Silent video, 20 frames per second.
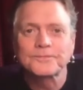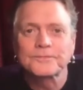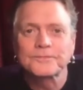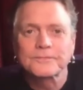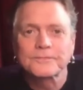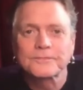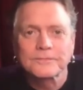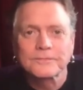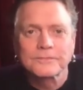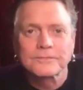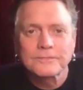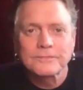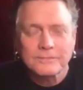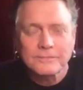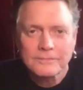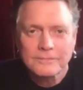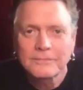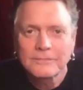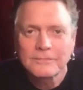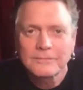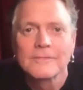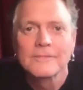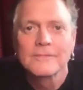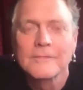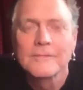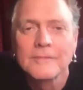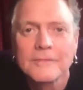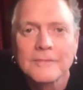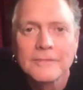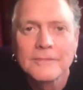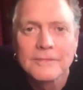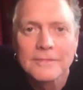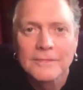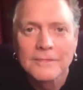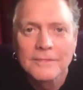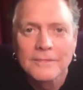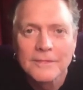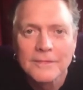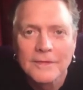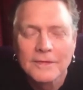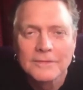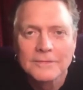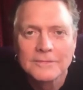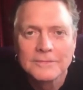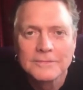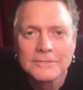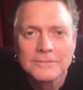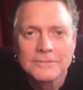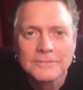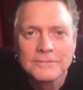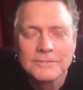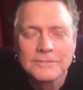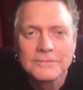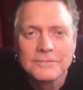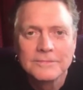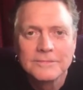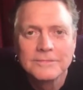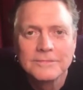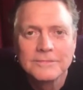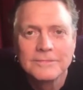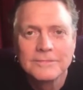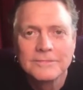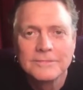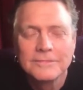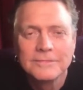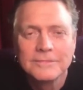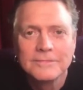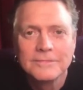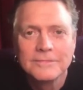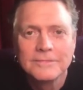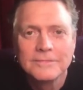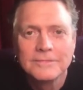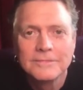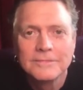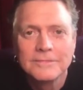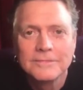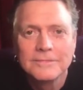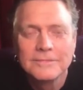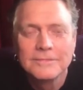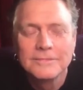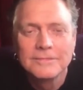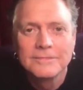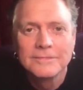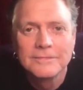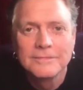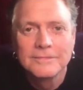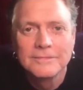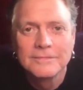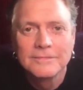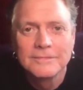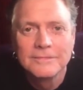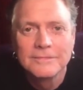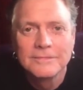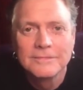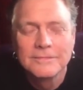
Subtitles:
[no speech]